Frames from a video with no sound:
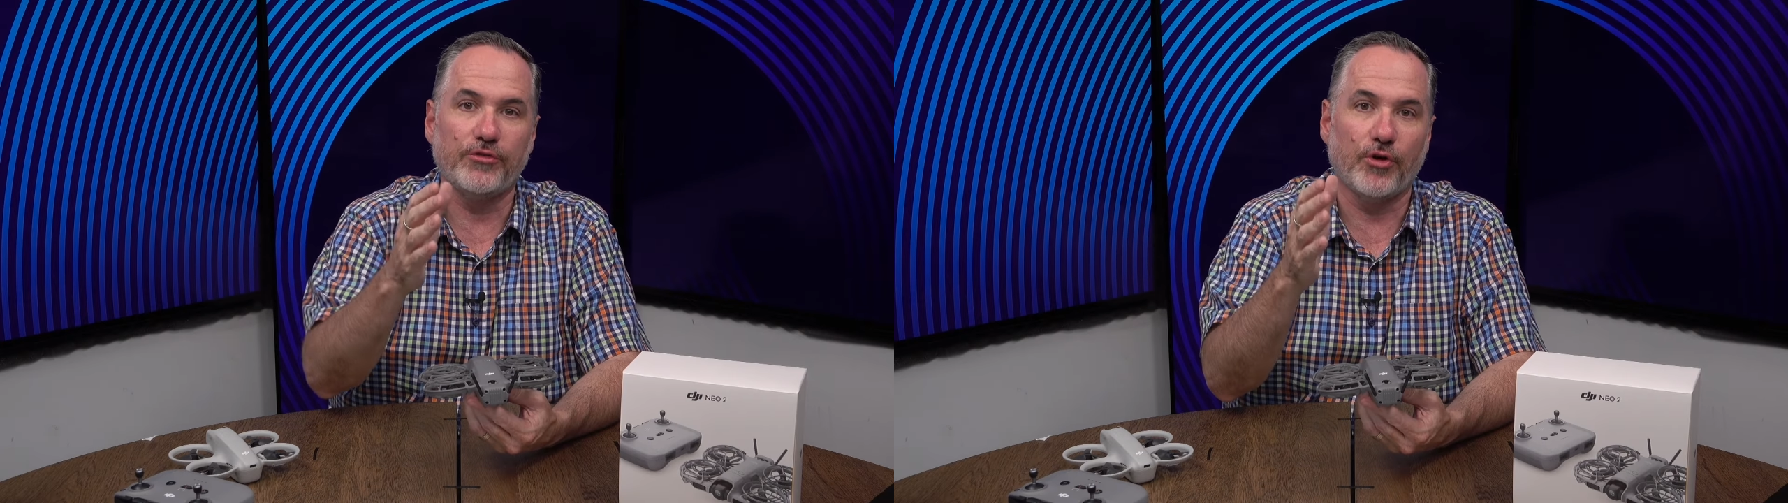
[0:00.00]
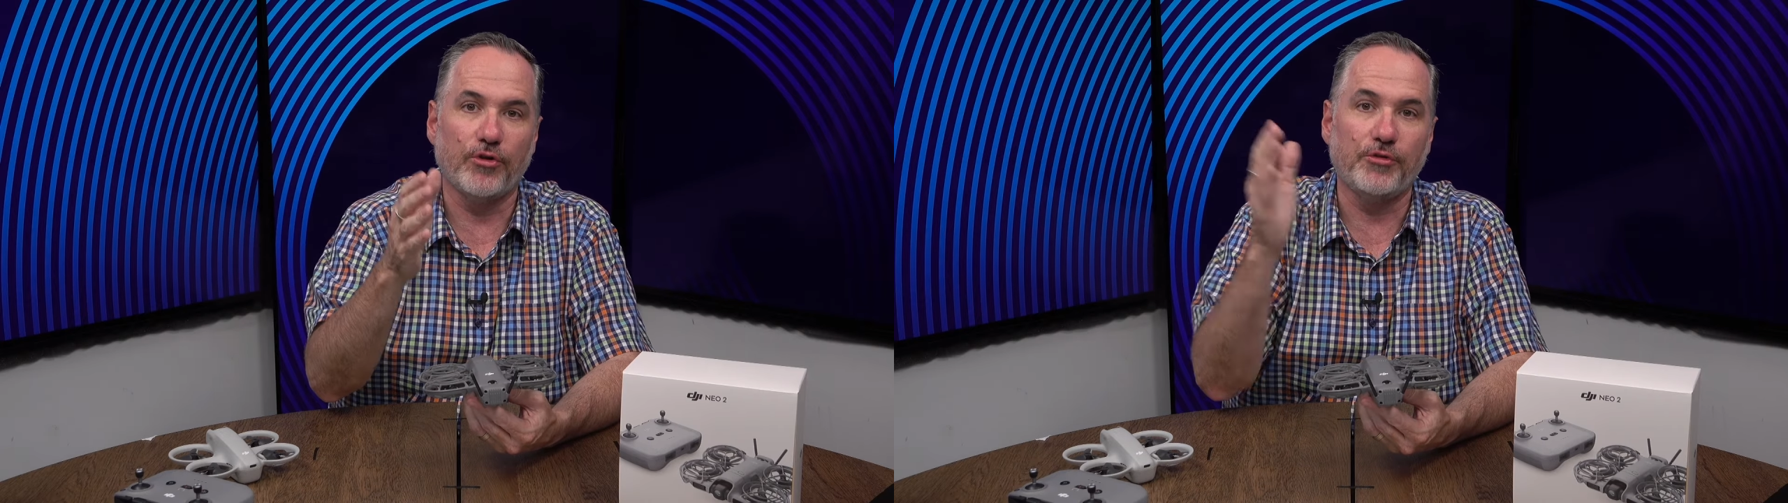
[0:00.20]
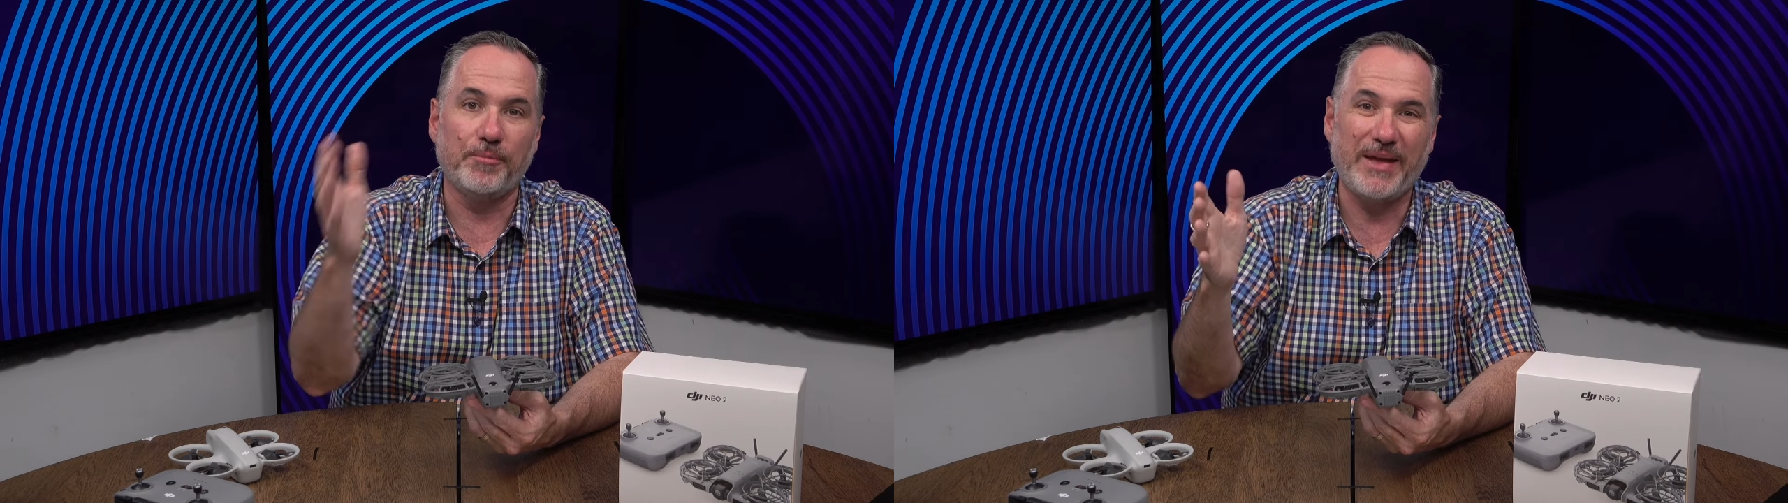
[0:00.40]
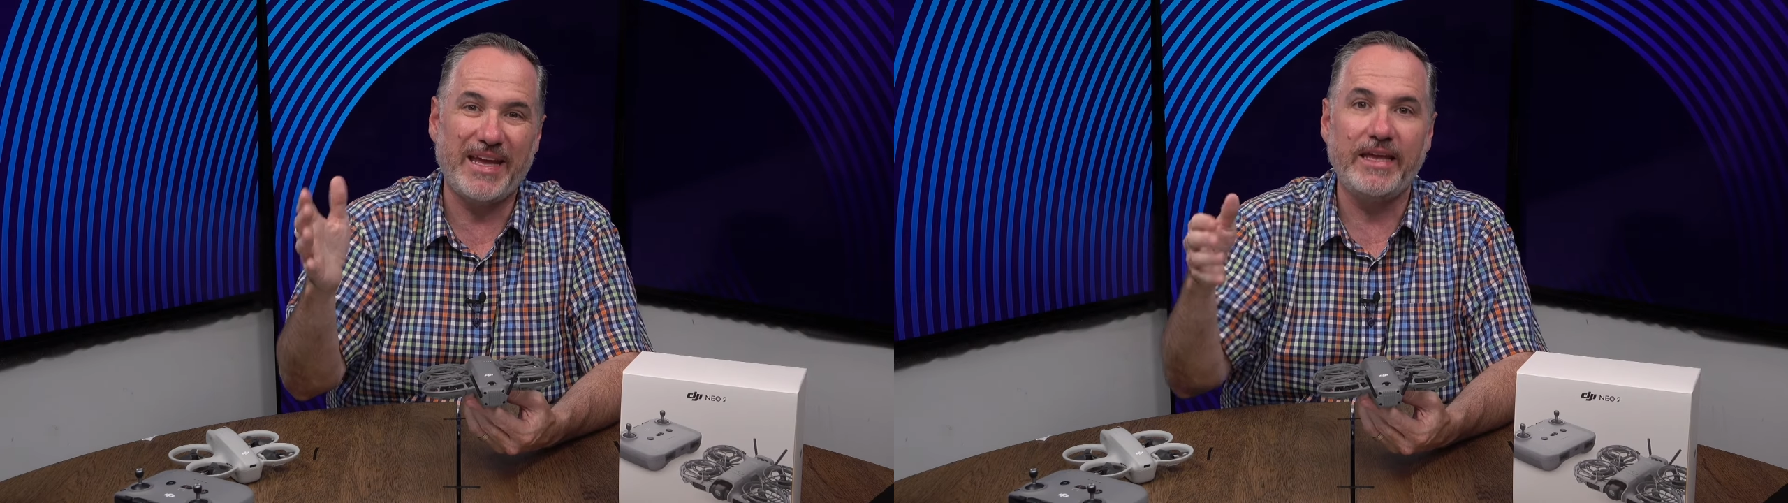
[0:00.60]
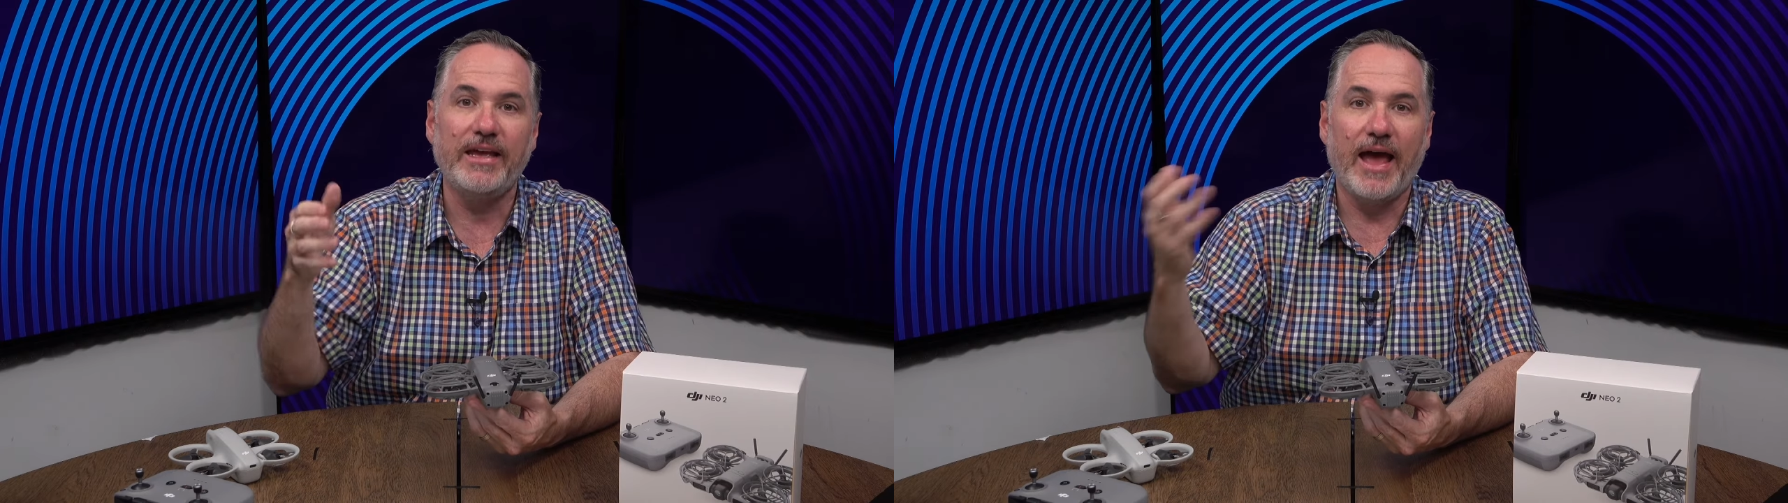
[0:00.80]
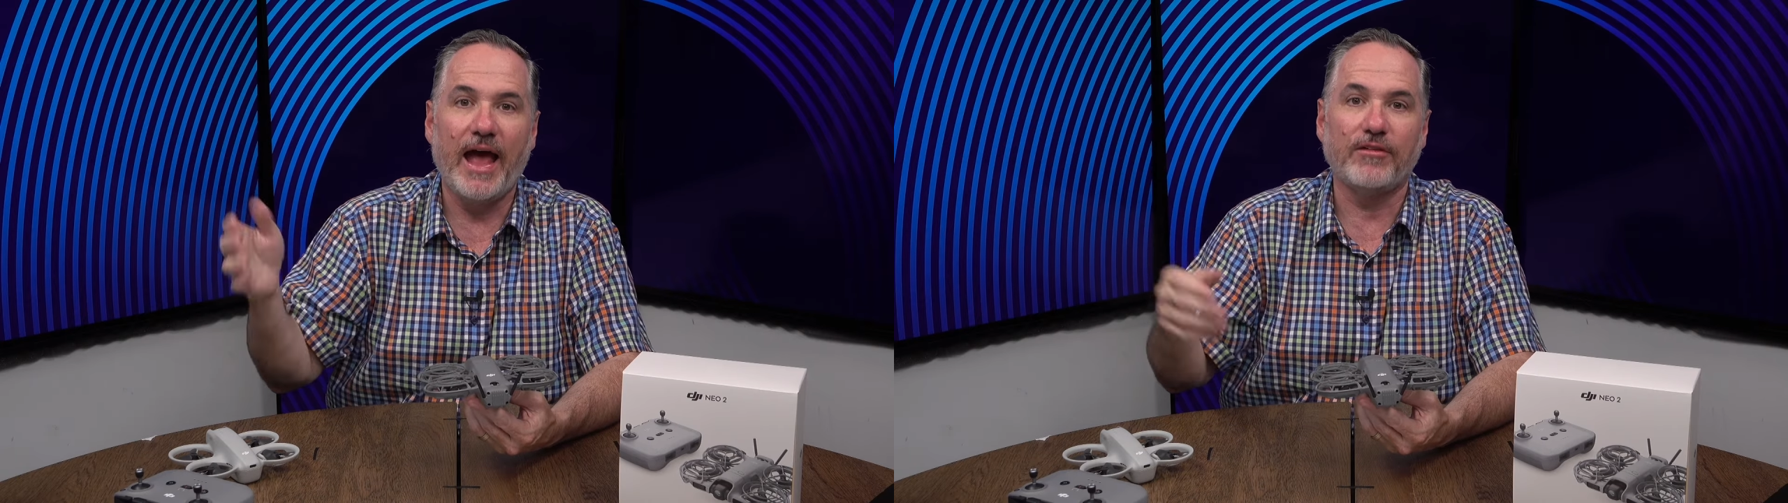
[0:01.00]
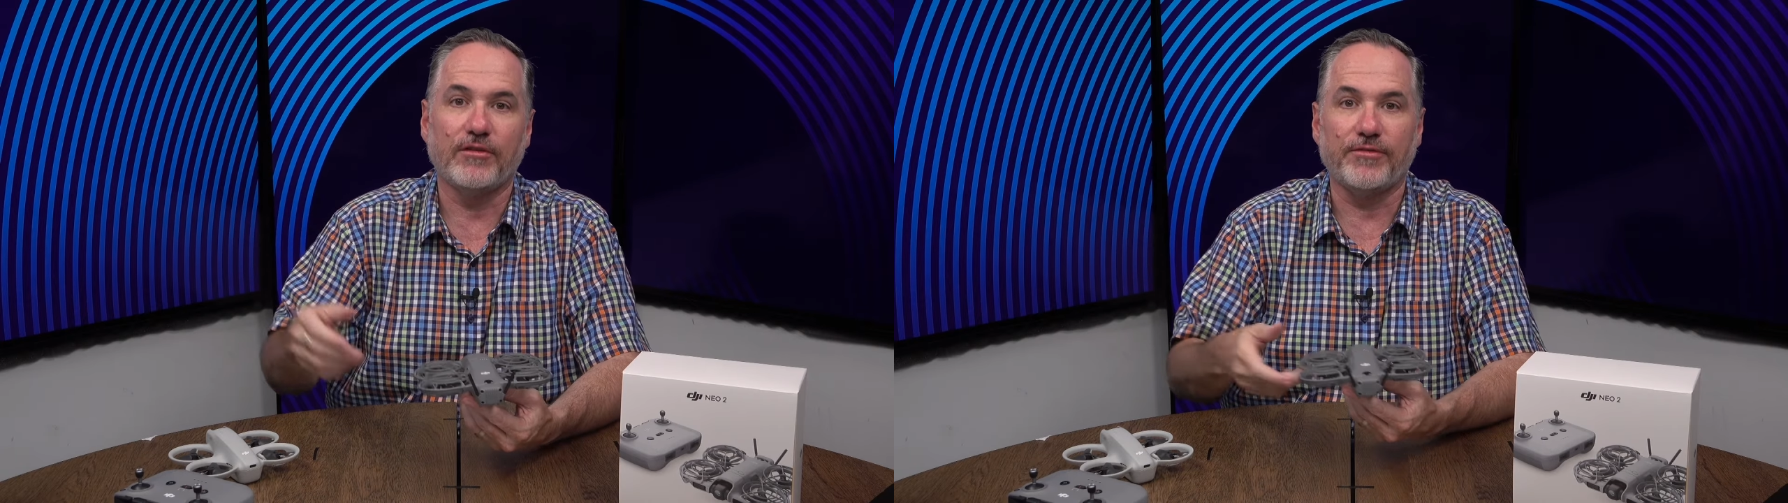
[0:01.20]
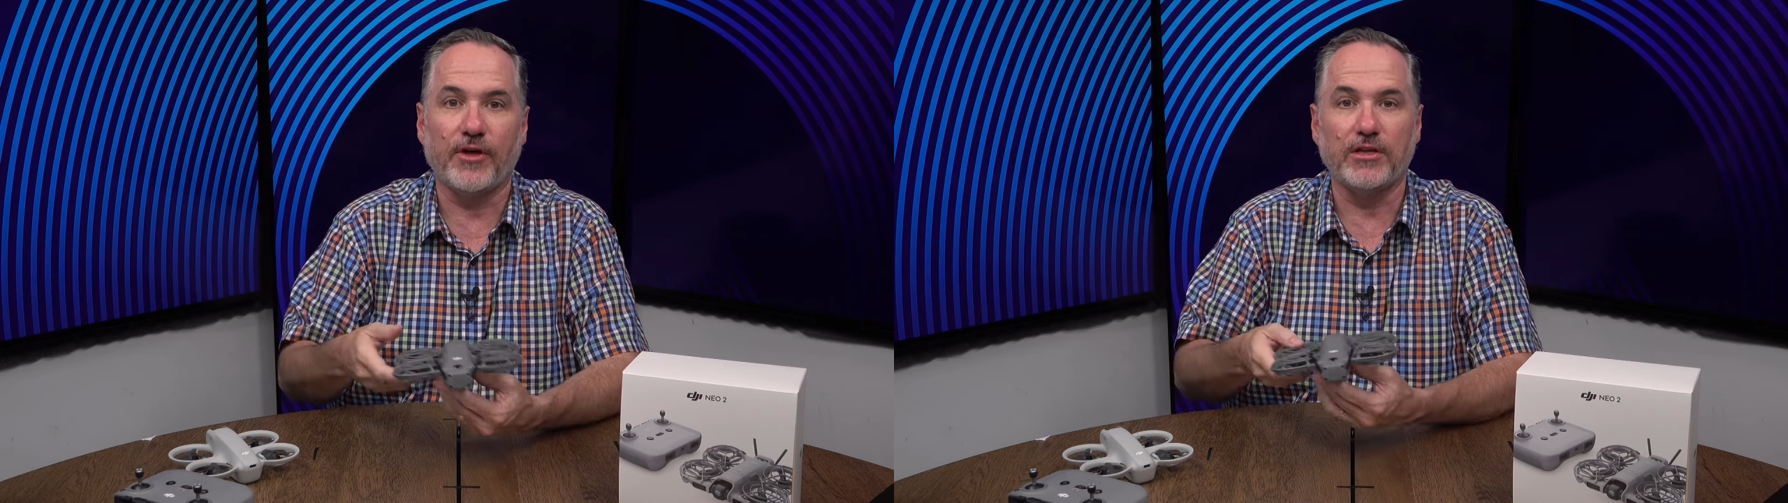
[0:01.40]
drone to be as it
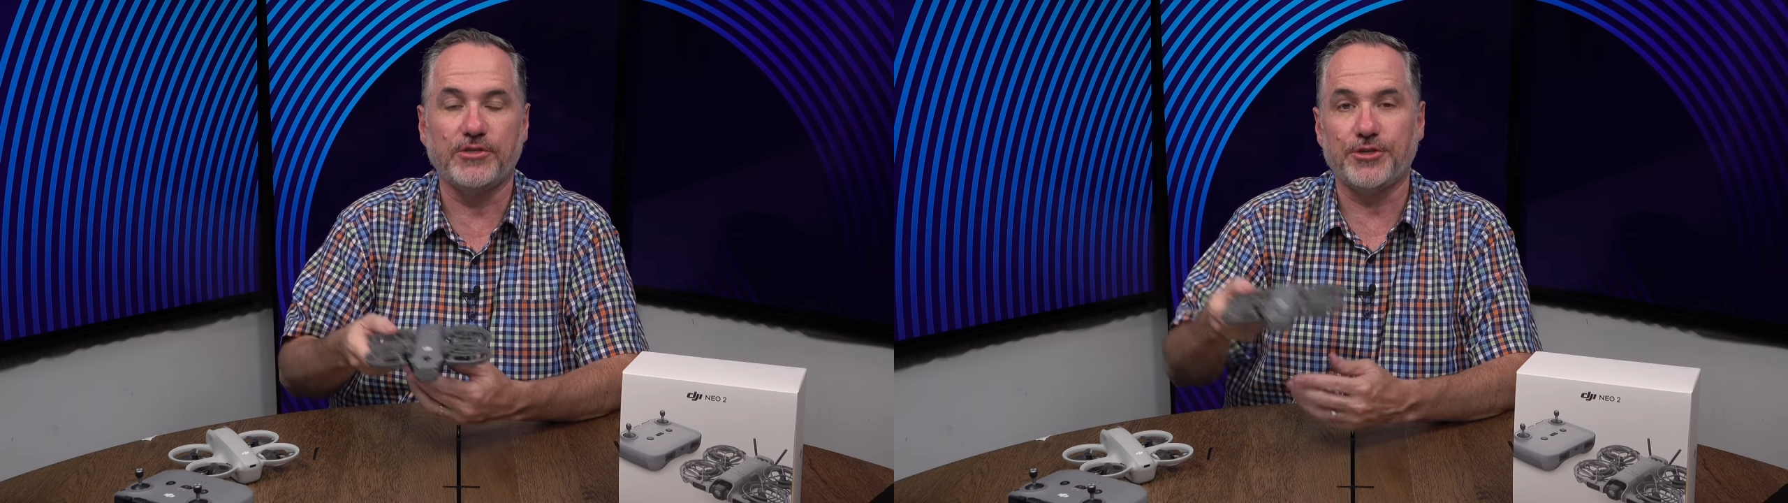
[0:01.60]
follows you.